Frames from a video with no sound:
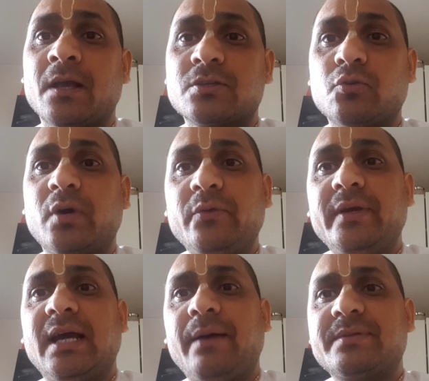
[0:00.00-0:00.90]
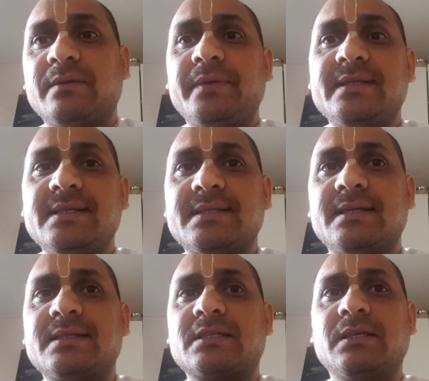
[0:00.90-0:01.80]
So when we have some
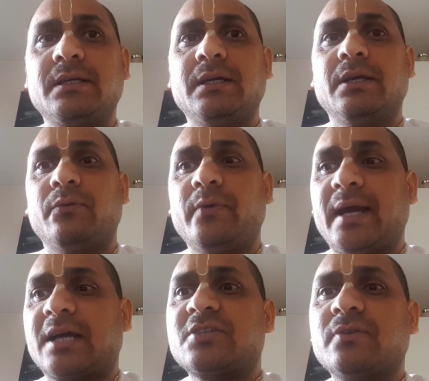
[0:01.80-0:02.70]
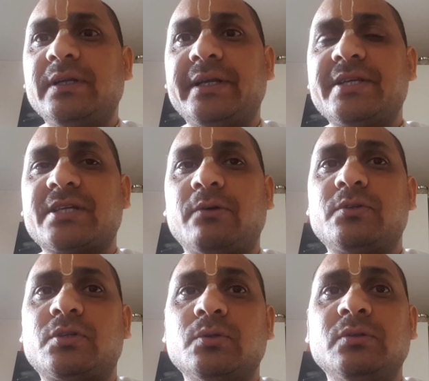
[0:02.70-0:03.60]
diseases, we actually reach
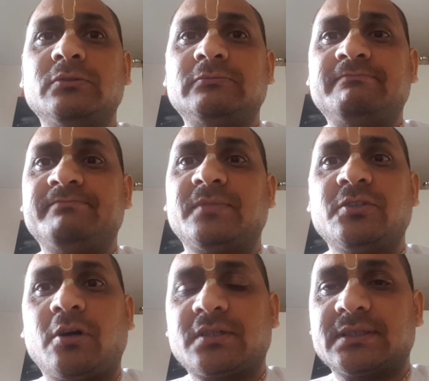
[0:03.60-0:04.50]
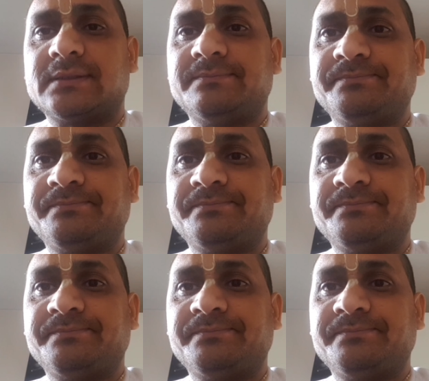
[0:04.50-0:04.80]
out to doctor